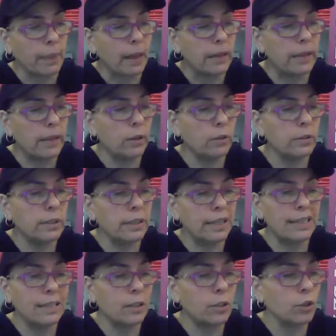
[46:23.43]
Guilt
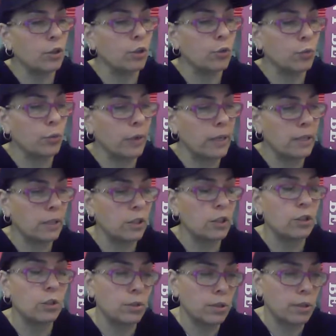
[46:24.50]
isn't a good reason to
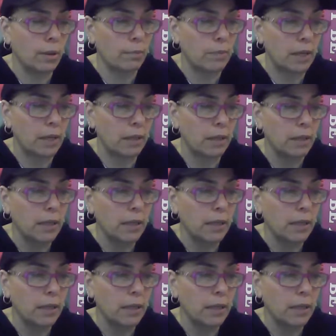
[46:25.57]
do something.